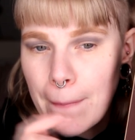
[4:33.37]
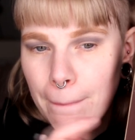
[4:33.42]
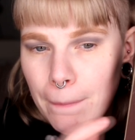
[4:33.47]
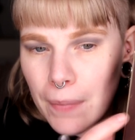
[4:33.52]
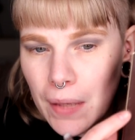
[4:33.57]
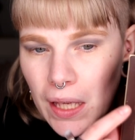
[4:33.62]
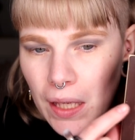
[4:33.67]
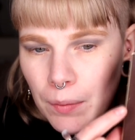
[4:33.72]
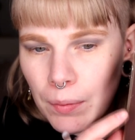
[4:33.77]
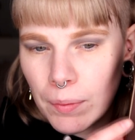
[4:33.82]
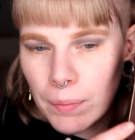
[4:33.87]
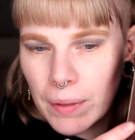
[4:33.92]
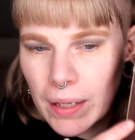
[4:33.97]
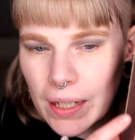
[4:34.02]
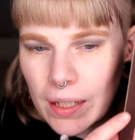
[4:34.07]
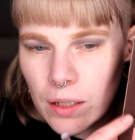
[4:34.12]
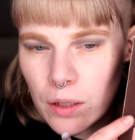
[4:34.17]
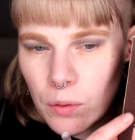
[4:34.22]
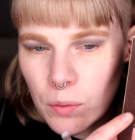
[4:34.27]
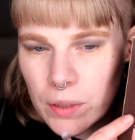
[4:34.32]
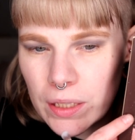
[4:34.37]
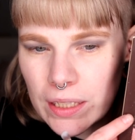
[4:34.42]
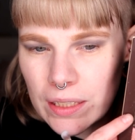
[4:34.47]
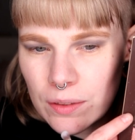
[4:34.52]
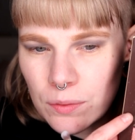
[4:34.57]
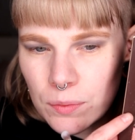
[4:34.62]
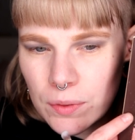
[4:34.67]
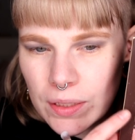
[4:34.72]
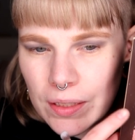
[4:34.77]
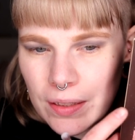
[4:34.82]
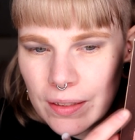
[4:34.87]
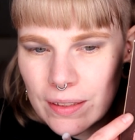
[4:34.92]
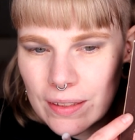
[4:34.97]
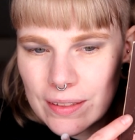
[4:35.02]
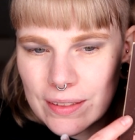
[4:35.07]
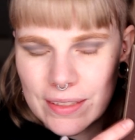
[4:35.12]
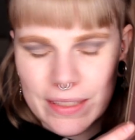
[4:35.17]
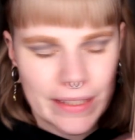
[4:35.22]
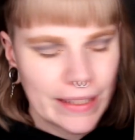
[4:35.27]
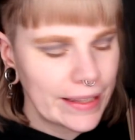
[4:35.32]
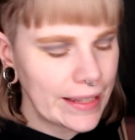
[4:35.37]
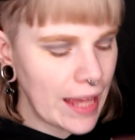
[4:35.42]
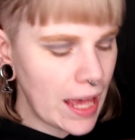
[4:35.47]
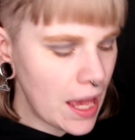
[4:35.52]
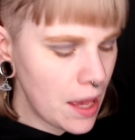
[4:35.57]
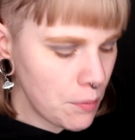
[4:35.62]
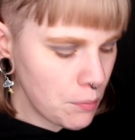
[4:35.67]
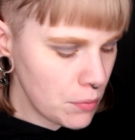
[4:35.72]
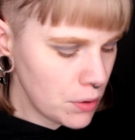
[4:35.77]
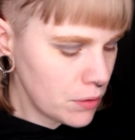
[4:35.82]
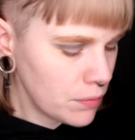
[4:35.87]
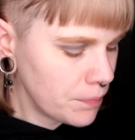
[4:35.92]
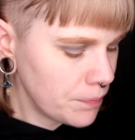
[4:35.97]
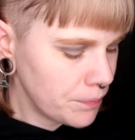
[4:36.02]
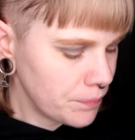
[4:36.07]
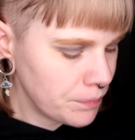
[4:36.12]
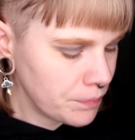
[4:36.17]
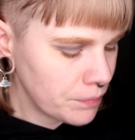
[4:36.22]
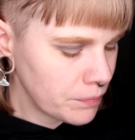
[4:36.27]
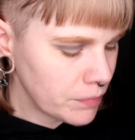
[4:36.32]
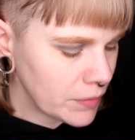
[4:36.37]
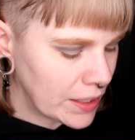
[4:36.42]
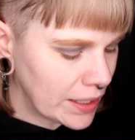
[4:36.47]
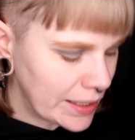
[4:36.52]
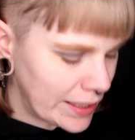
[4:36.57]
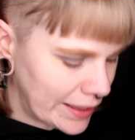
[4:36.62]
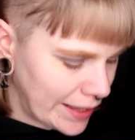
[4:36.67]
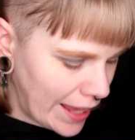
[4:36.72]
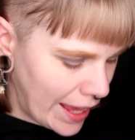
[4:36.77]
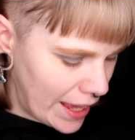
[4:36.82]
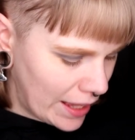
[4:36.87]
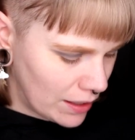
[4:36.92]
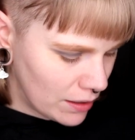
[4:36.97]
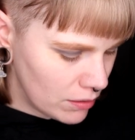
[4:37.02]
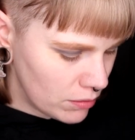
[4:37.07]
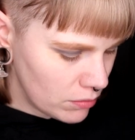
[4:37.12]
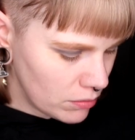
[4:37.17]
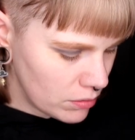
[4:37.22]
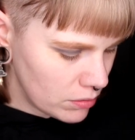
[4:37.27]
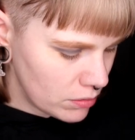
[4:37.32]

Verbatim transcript: maybe, but I'm going in with this clam. Clan.